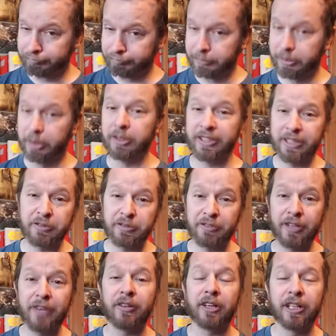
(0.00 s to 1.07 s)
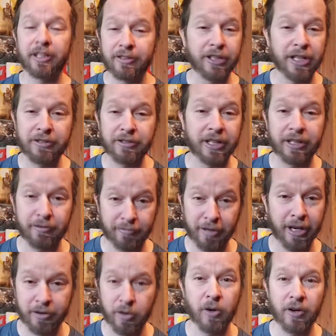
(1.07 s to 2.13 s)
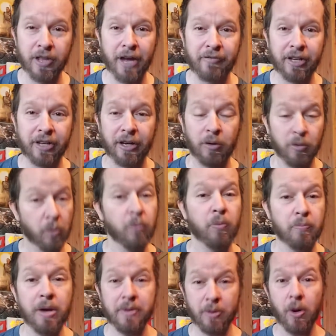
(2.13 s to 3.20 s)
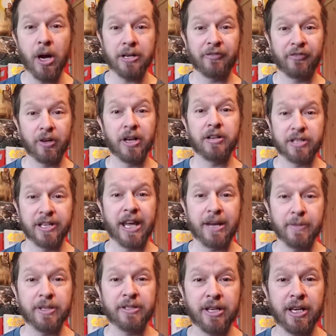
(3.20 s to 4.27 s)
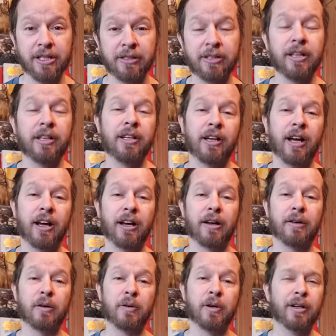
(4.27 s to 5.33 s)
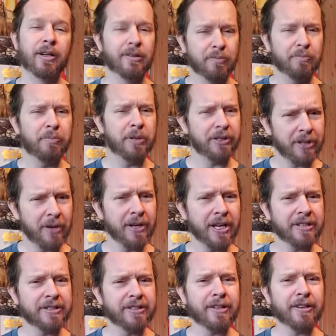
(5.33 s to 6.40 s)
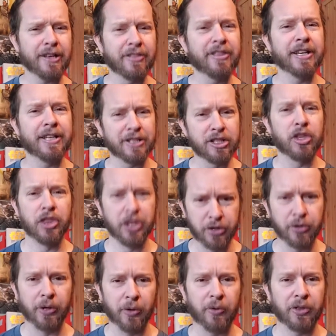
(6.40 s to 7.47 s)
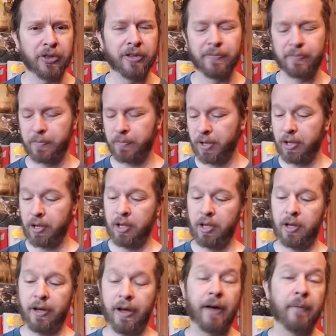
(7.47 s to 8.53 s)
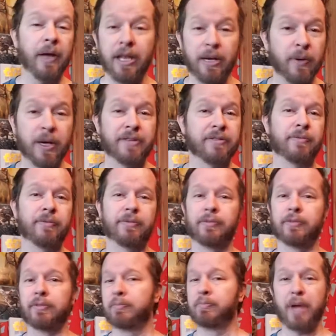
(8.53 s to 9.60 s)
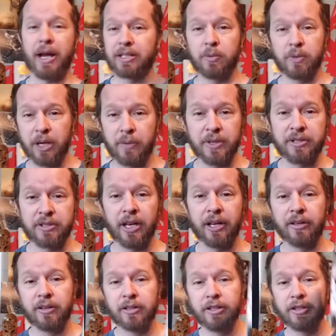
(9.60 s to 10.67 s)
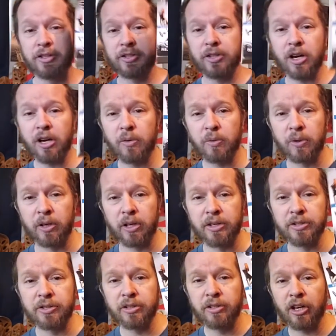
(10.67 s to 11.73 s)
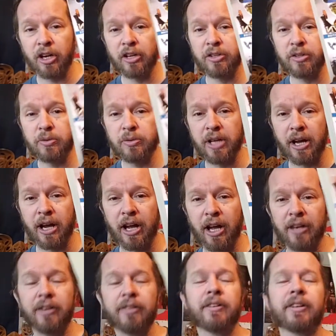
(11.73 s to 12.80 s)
do yourself a favor and just ignore that video. Maybe watch it for entertainment's sake, uh, but don't necessarily think it's the truth. Uh, anyways, back to what I was saying. Star Wars, A New Dawn,